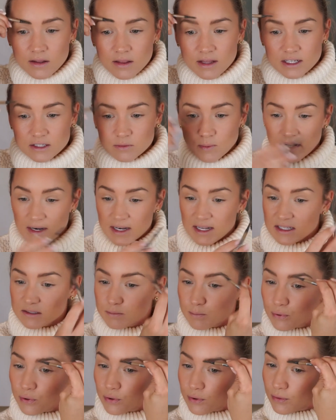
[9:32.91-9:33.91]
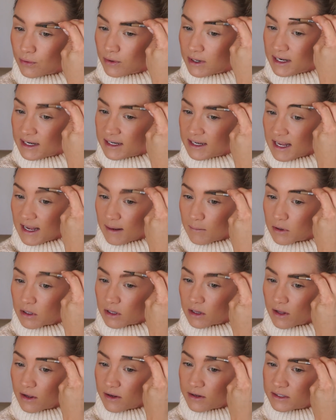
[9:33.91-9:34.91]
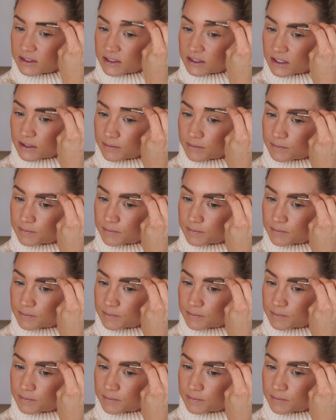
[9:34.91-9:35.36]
This one is pretty damn close.